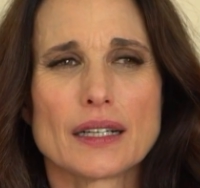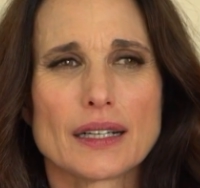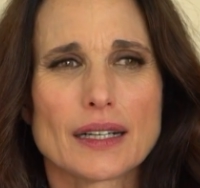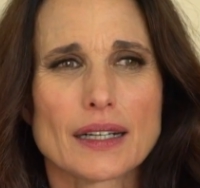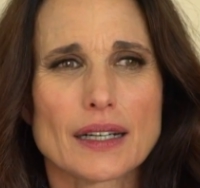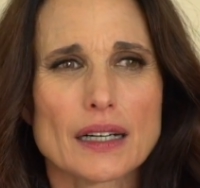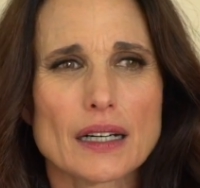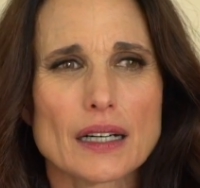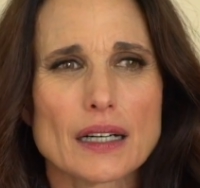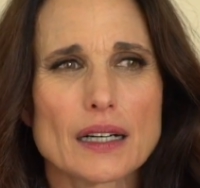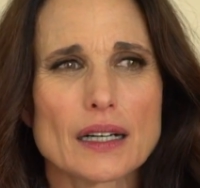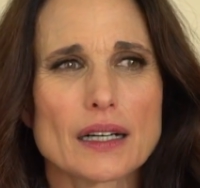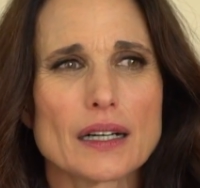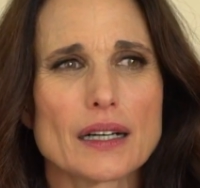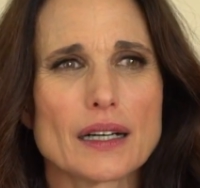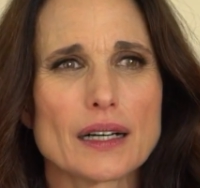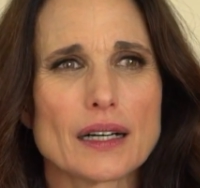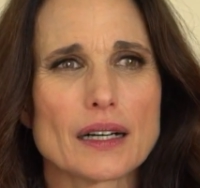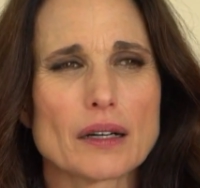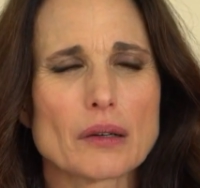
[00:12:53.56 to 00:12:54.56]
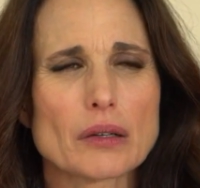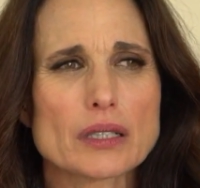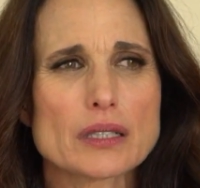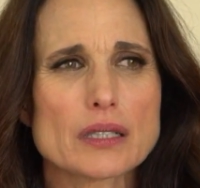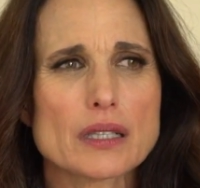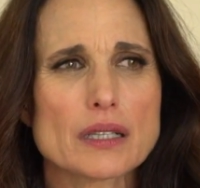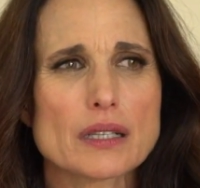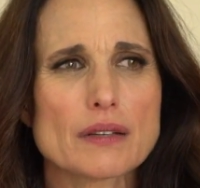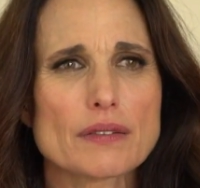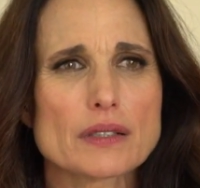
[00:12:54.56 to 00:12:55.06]
What's
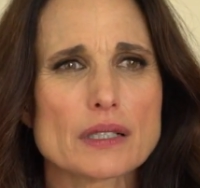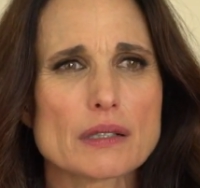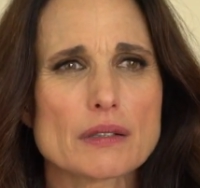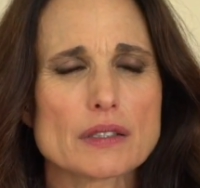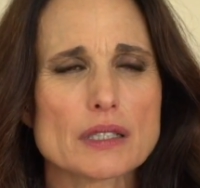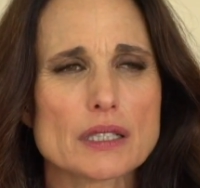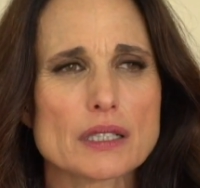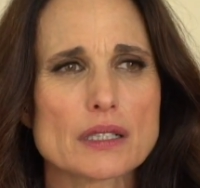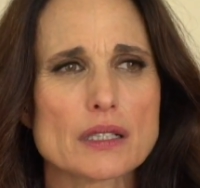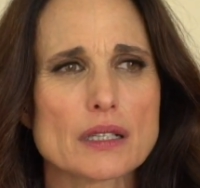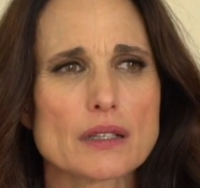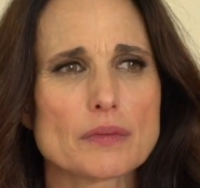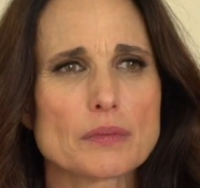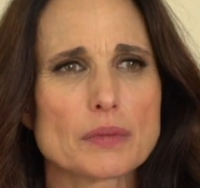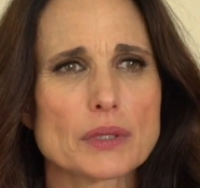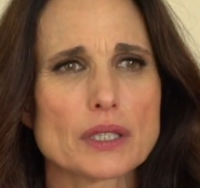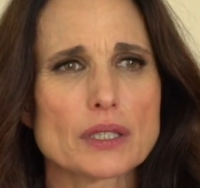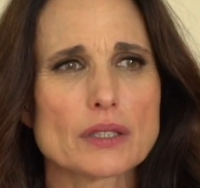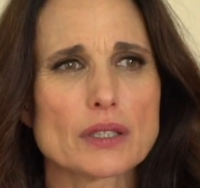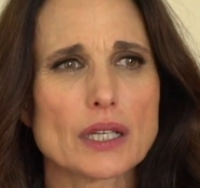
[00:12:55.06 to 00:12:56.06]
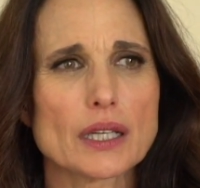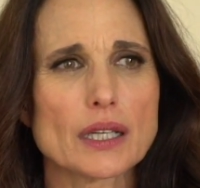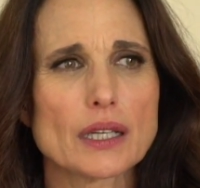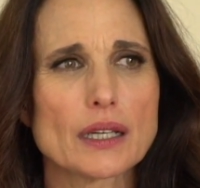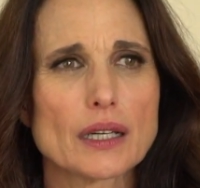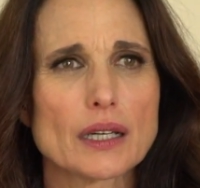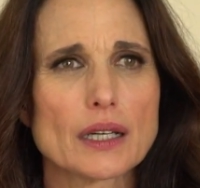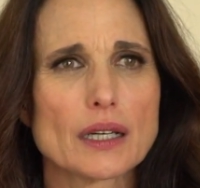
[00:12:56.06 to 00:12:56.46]
the definition of beauty?